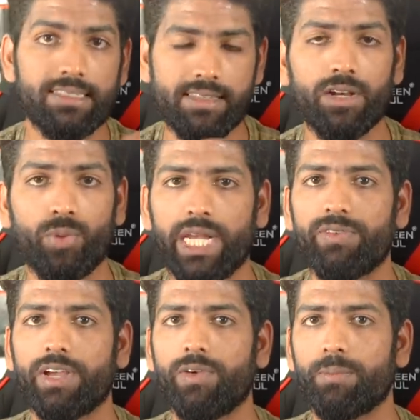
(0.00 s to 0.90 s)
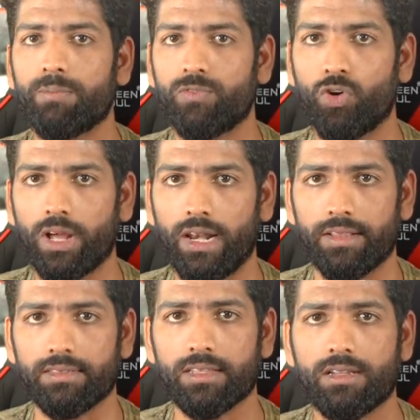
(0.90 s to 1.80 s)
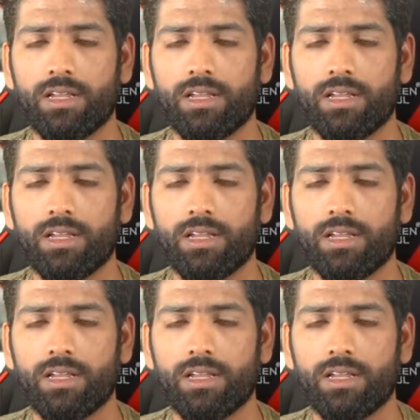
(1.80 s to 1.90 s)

less than twenty-five millimeters focal length.